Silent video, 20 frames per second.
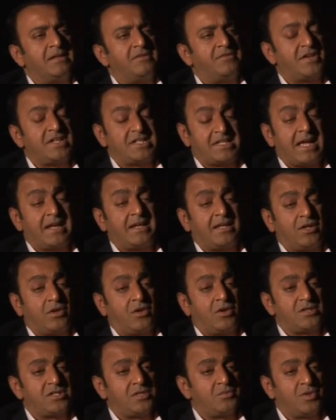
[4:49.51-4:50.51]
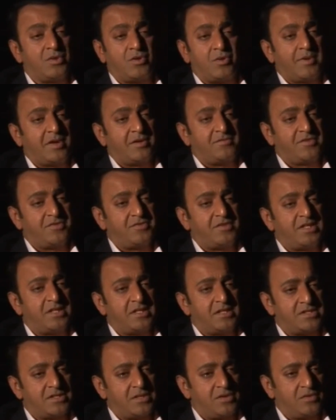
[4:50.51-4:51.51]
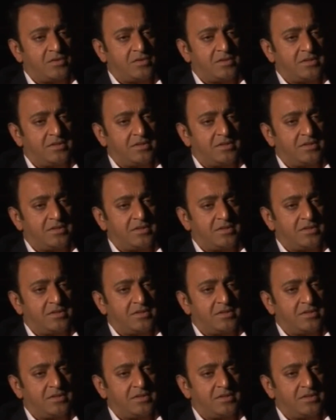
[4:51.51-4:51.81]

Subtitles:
Very sadly, you lost him when you were about 15 years old.